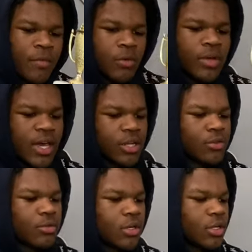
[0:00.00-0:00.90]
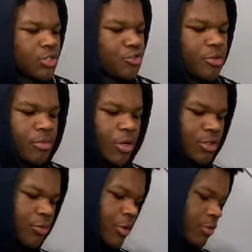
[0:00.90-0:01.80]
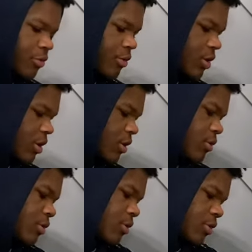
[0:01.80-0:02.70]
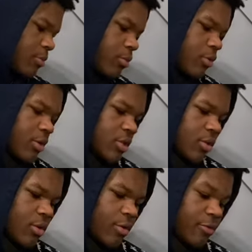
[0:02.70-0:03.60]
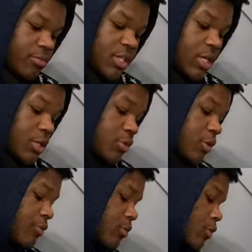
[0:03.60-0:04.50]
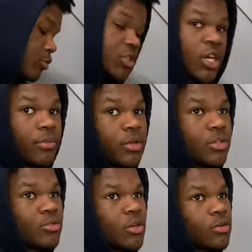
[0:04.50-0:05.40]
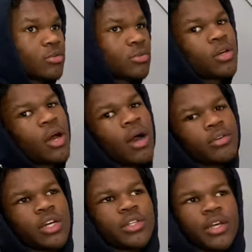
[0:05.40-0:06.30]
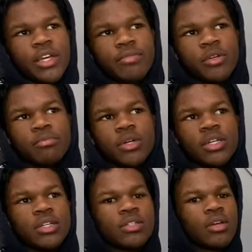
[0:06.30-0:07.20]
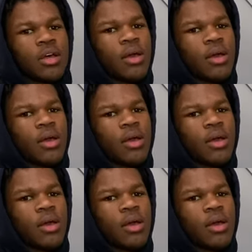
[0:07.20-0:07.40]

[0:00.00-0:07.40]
We had a street ball 3-on-3 and you know, your boy from 10 to 12 year old champions, you know, I was out there giving them buckets.